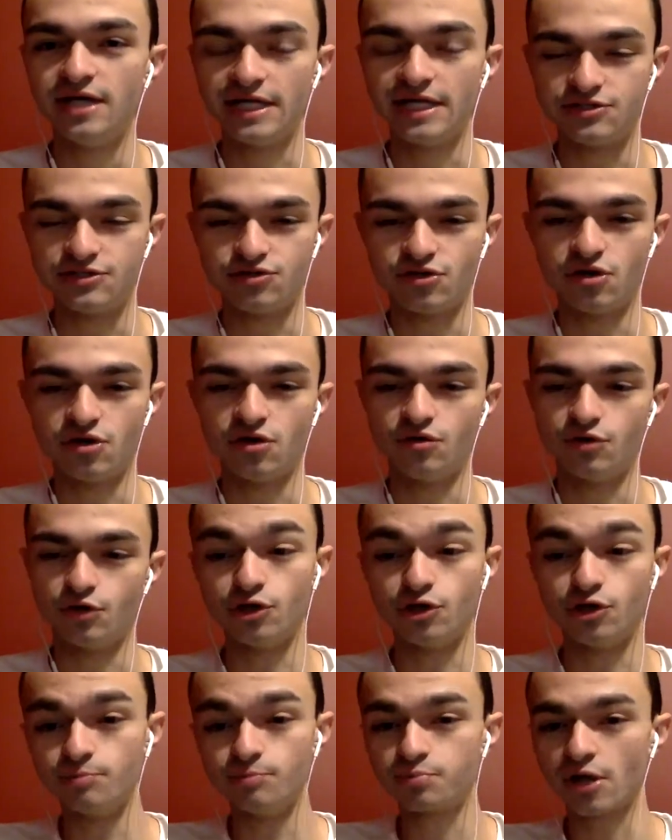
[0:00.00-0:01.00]
And so the
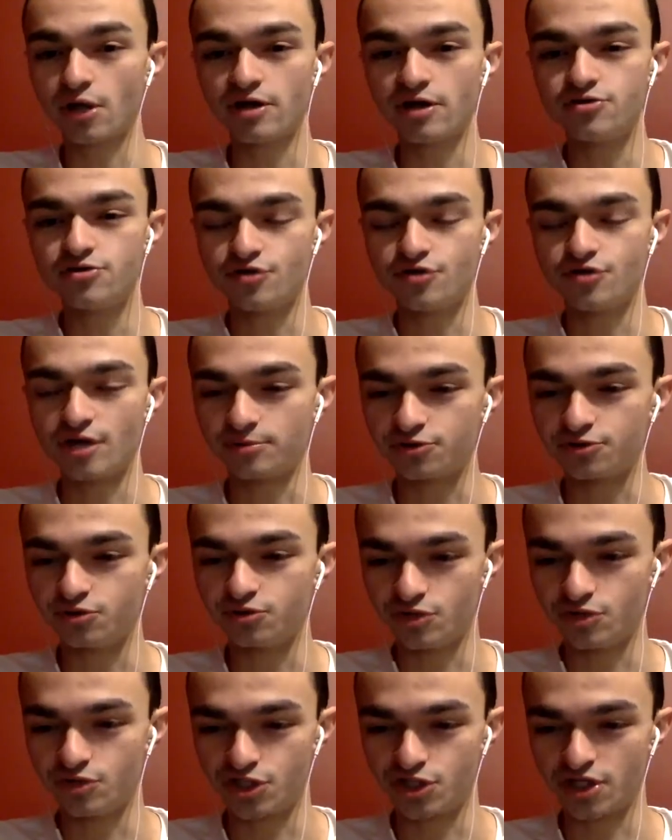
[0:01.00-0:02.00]
good players are able
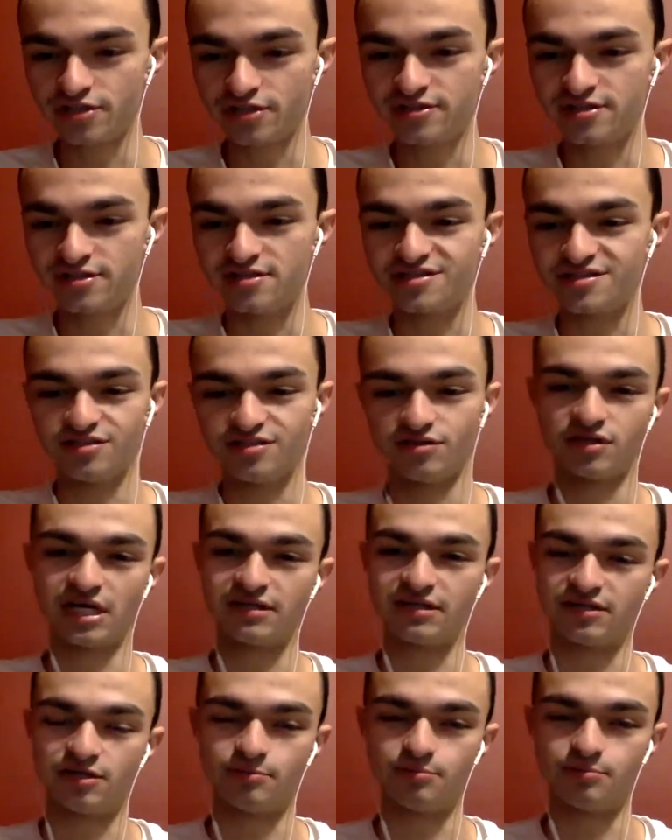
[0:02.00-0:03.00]
to adjust and still get
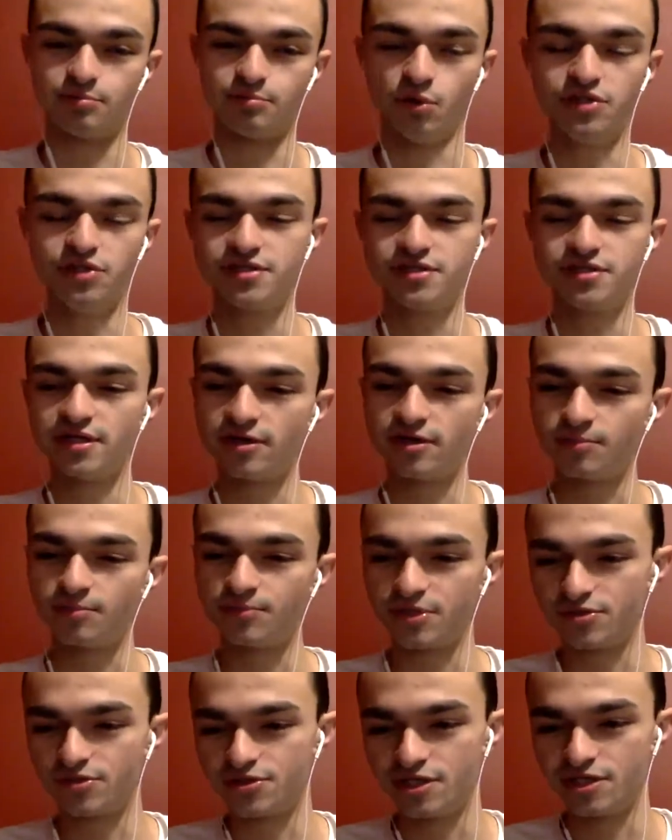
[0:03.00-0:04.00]
their points and help
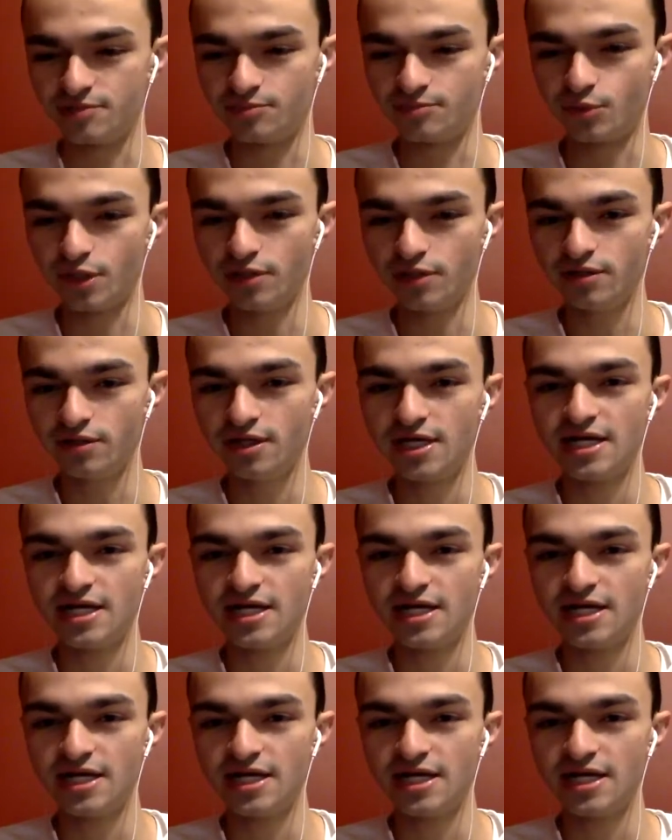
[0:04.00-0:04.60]
their team win.